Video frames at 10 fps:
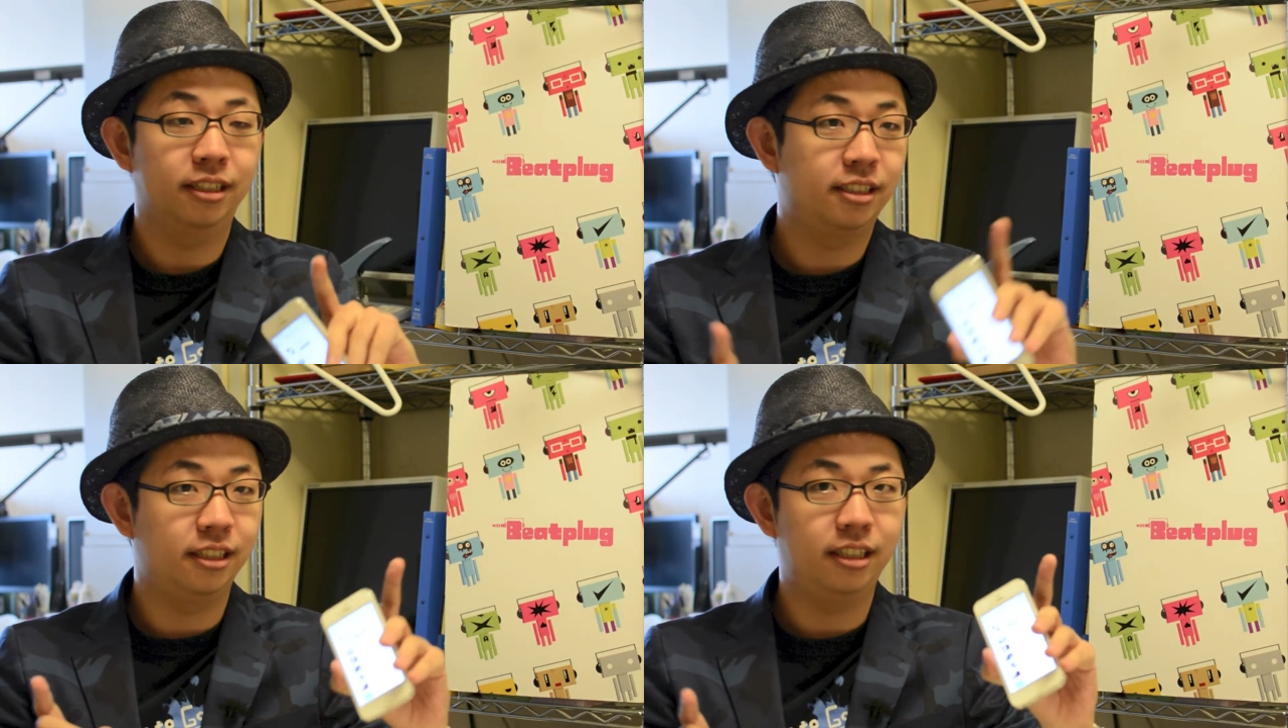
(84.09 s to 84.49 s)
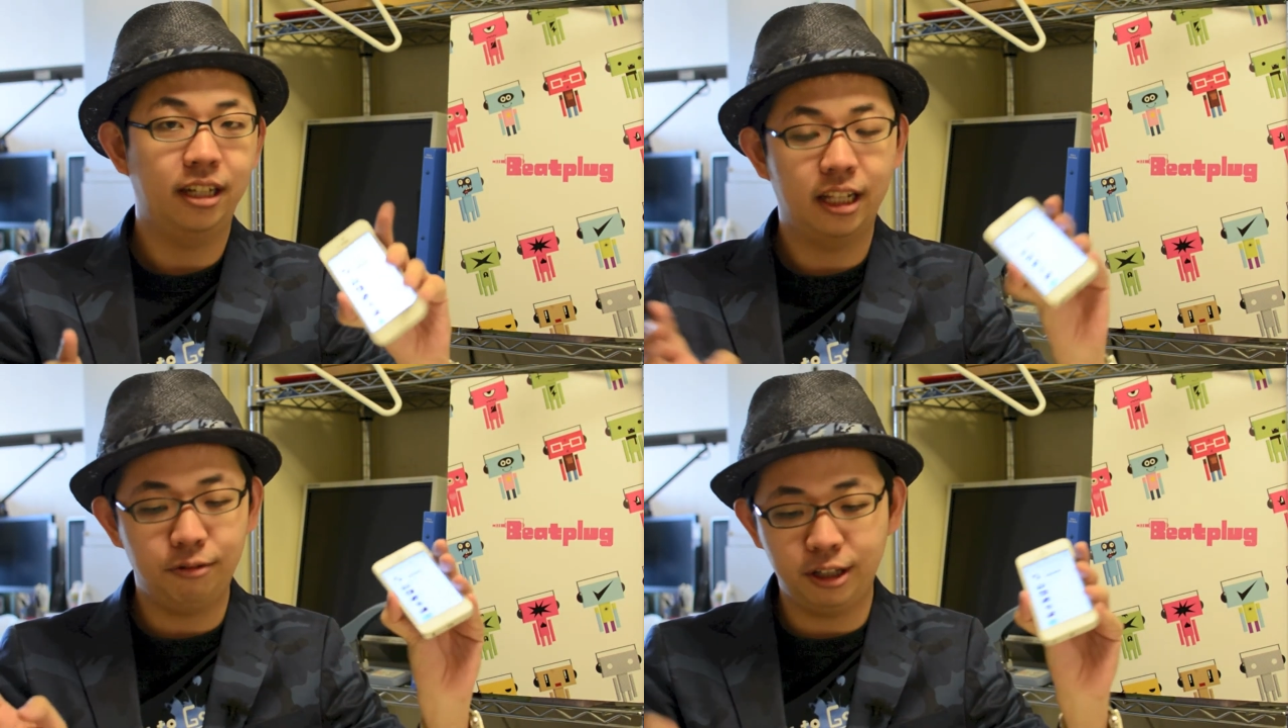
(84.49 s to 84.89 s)
CD,
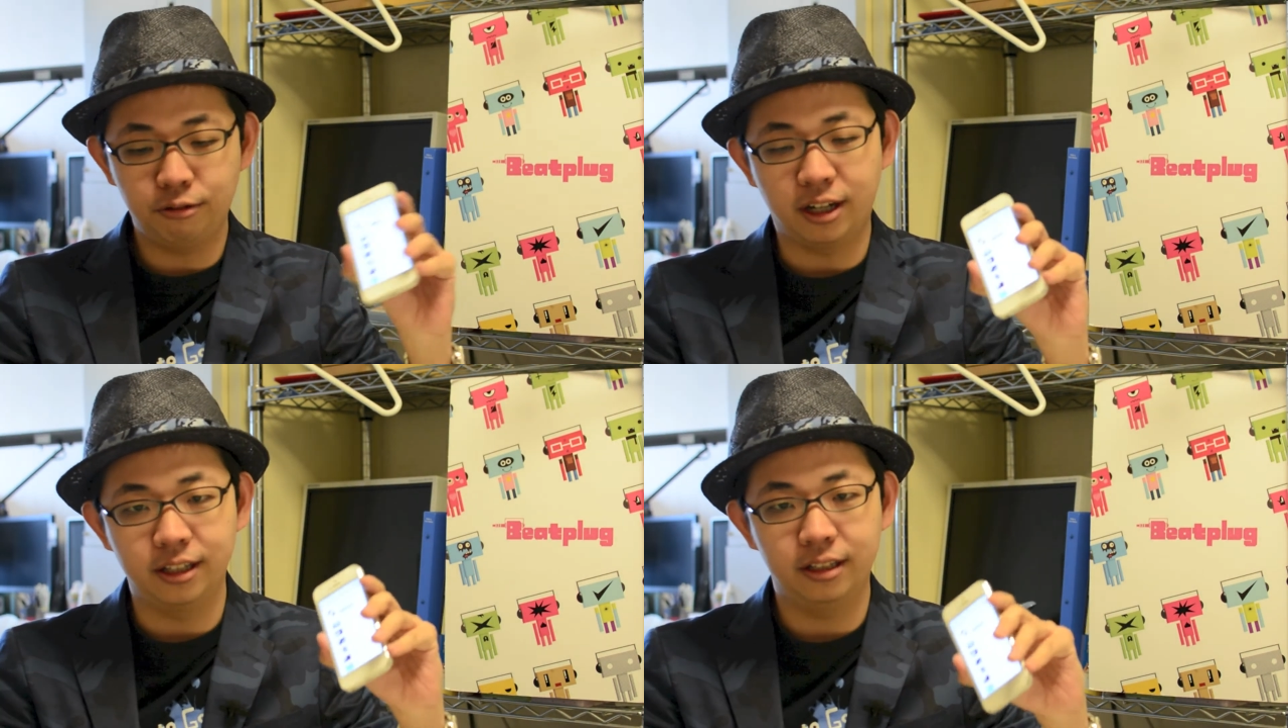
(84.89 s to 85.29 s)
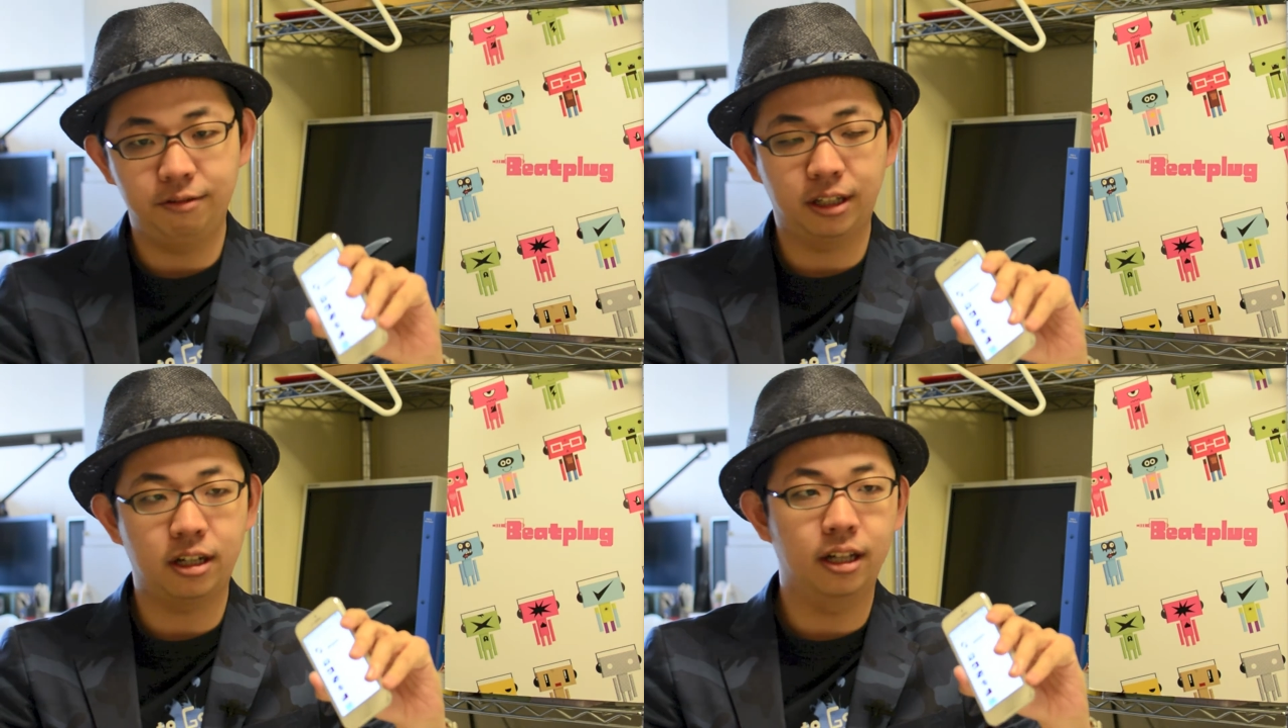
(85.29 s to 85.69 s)
any way you want it.
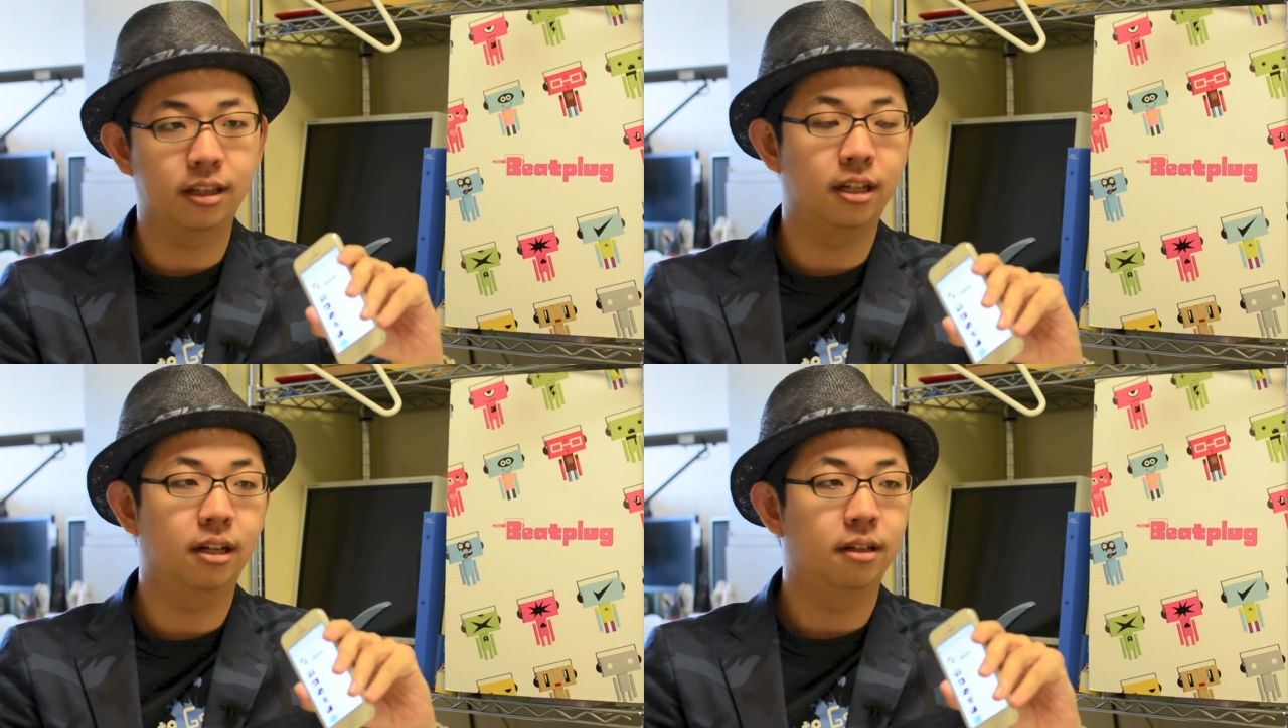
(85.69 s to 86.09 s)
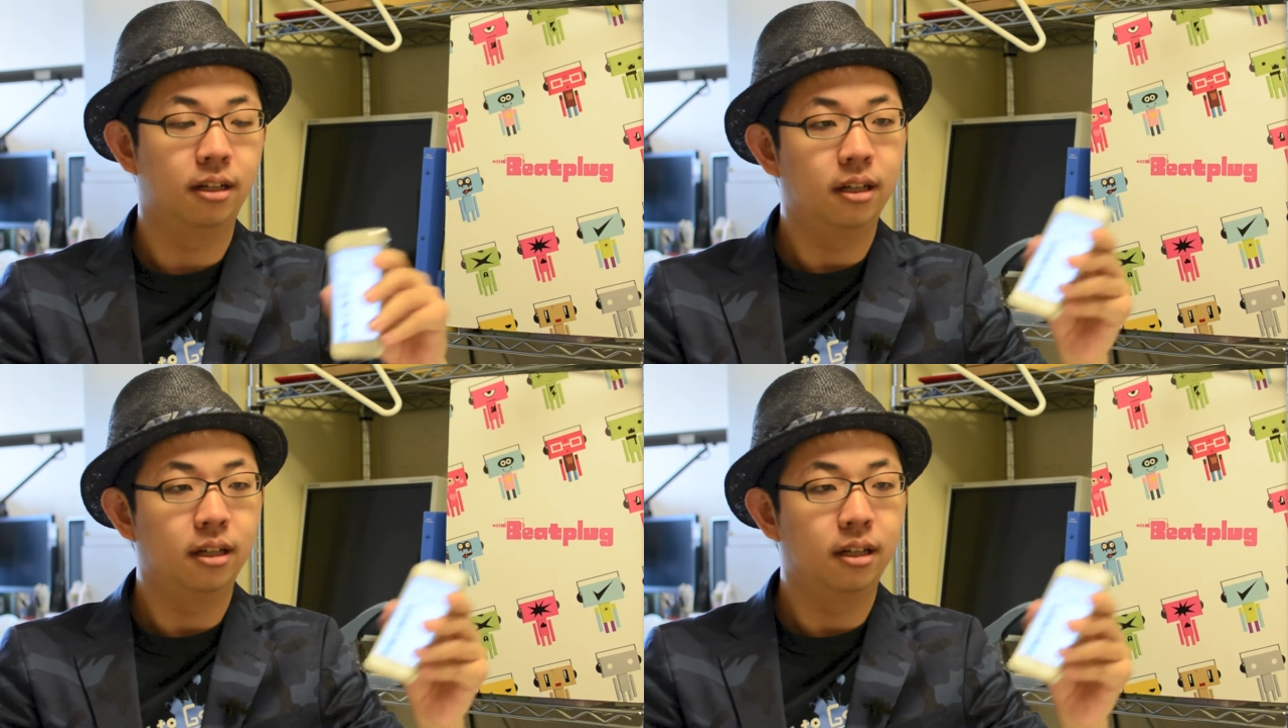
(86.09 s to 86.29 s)
We call it the